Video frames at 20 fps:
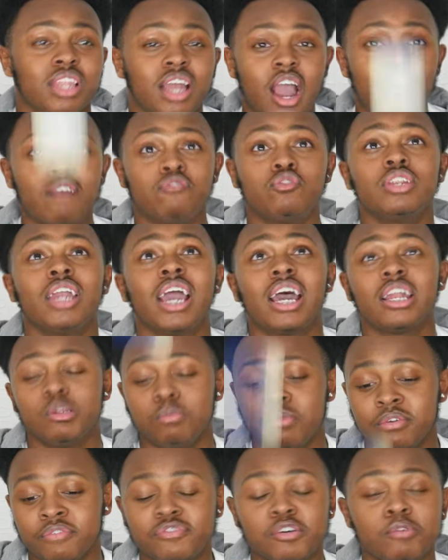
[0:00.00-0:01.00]
I've only had
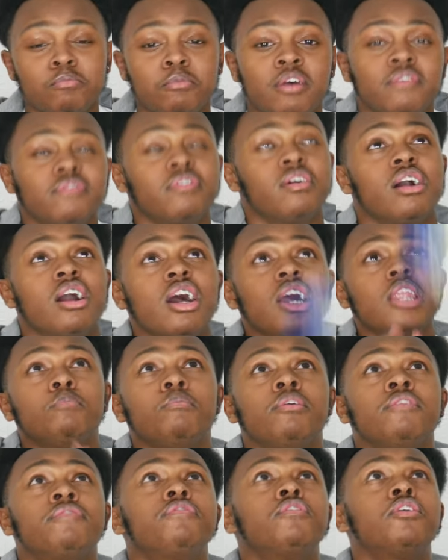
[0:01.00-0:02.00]
him in for a month. I got him
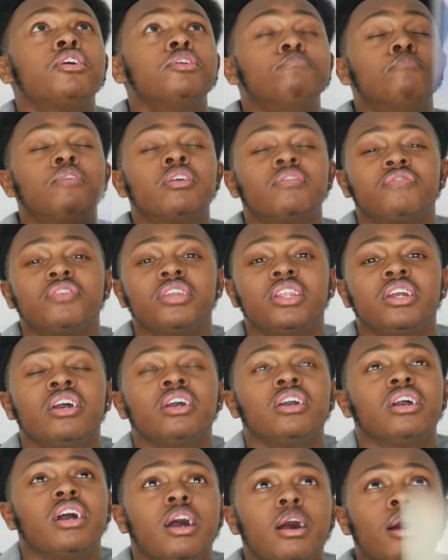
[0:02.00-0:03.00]
in for a month and
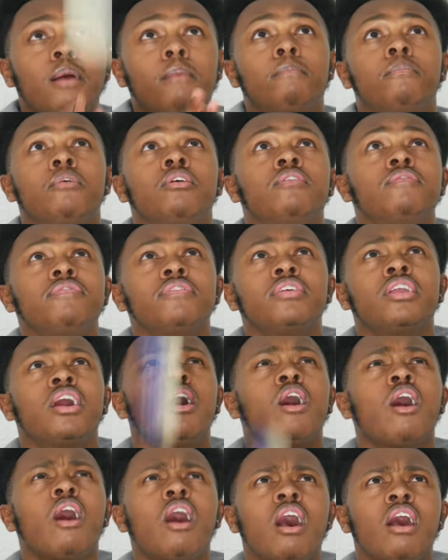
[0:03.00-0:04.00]
a month and a
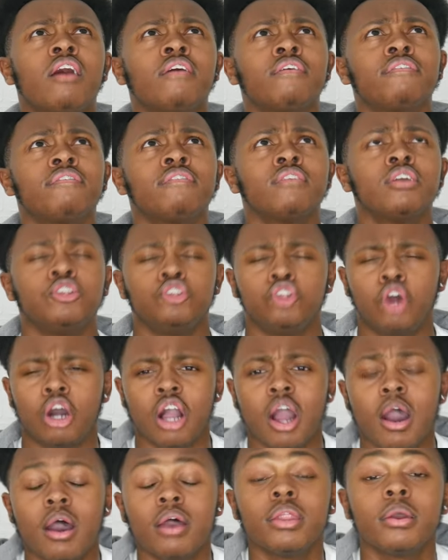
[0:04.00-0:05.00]
half. No, I
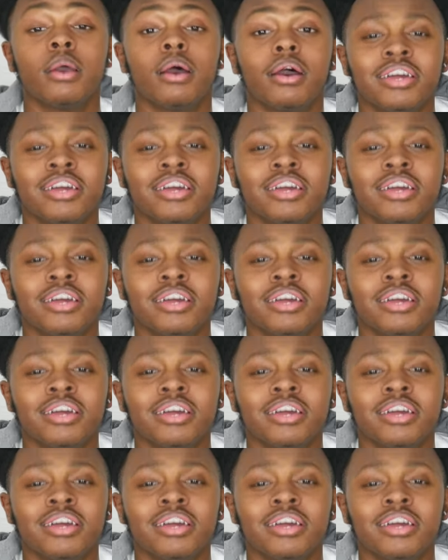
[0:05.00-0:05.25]
got on it.